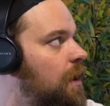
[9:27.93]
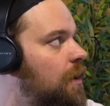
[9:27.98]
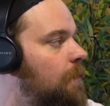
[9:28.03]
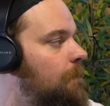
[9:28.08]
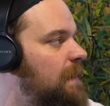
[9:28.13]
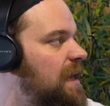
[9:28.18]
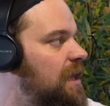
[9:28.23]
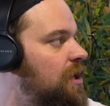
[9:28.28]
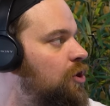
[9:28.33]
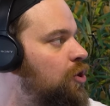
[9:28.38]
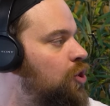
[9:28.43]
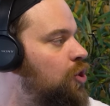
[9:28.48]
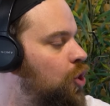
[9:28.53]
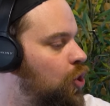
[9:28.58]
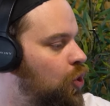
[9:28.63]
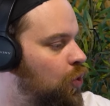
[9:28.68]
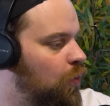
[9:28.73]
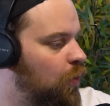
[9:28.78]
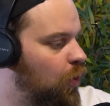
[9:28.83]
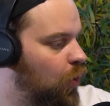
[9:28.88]
me and
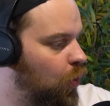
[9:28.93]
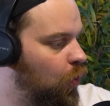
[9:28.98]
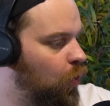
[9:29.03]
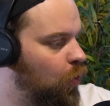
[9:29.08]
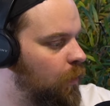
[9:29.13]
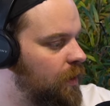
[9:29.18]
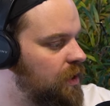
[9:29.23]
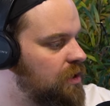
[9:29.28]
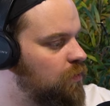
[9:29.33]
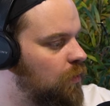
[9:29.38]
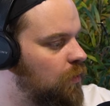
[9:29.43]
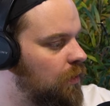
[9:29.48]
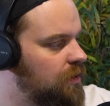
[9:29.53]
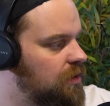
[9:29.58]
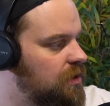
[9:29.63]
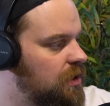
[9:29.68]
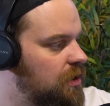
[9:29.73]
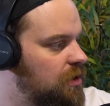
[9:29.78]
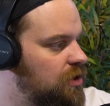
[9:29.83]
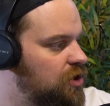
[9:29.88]
you always
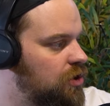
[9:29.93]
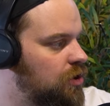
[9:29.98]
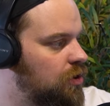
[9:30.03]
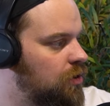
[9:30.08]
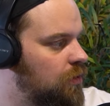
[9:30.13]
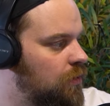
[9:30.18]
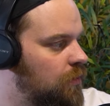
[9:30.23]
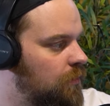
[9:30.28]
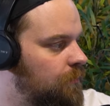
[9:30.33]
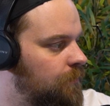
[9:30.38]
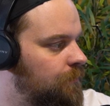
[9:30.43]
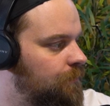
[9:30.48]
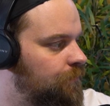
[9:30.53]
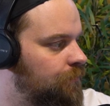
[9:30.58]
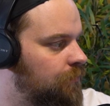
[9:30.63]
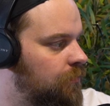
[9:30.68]
wanted to,